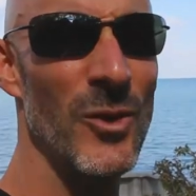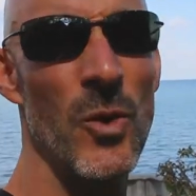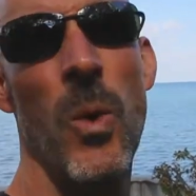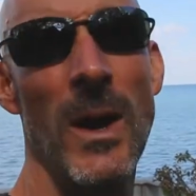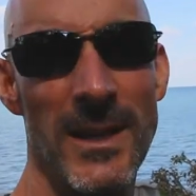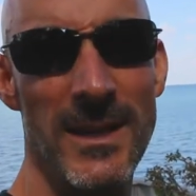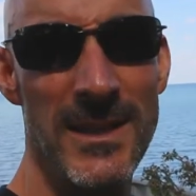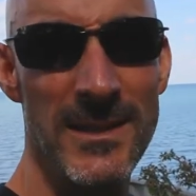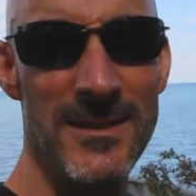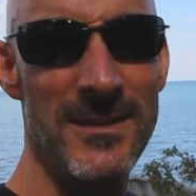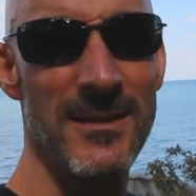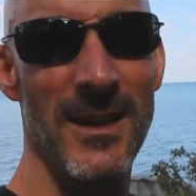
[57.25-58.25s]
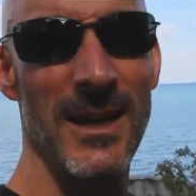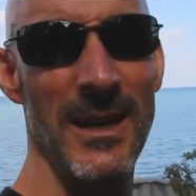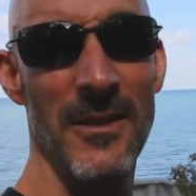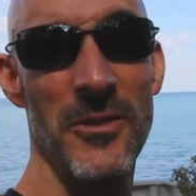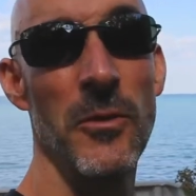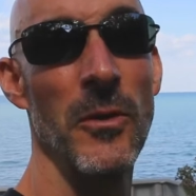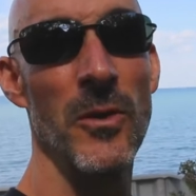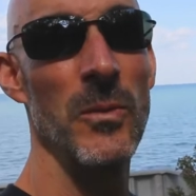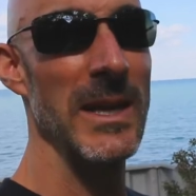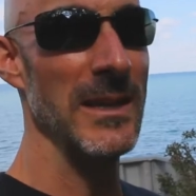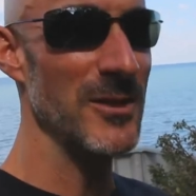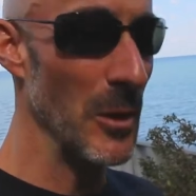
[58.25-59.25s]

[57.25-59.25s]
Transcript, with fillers: quantities uh, throughout the week.